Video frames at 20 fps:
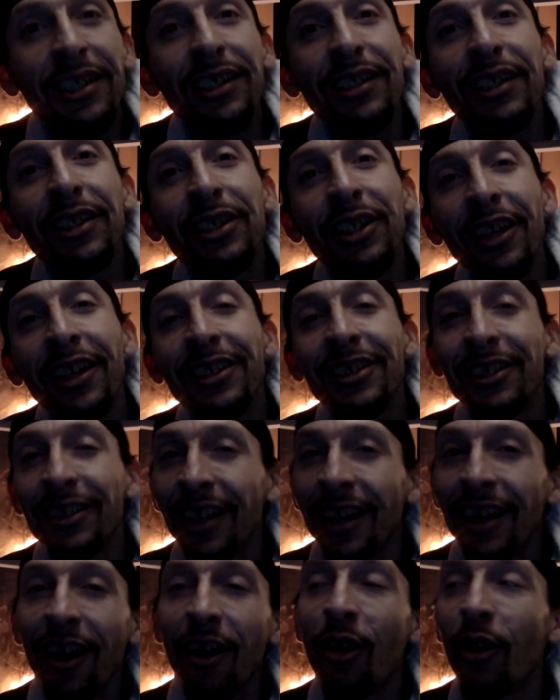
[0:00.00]
the judge, you're
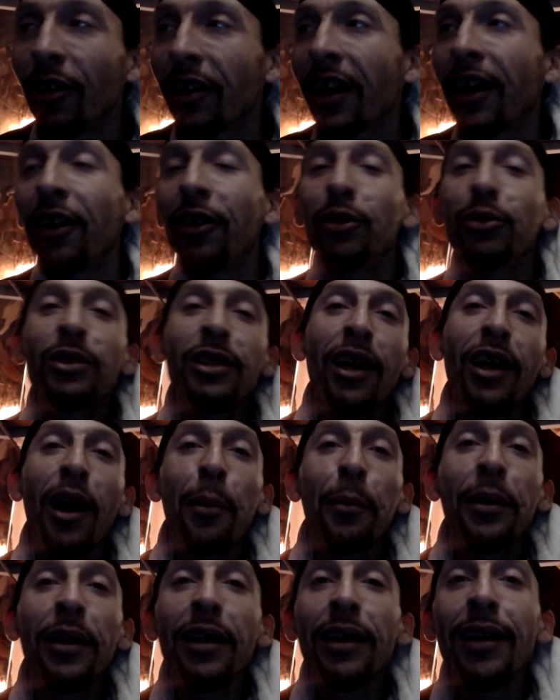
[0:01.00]
like, oh hell yeah,
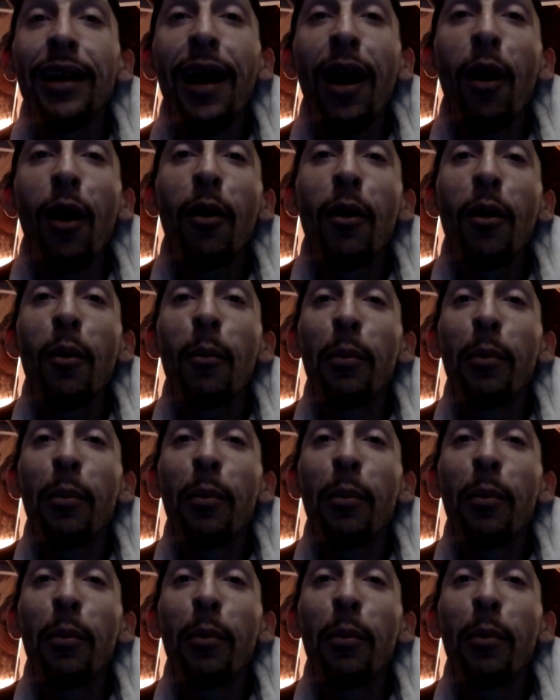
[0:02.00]
I'm getting out.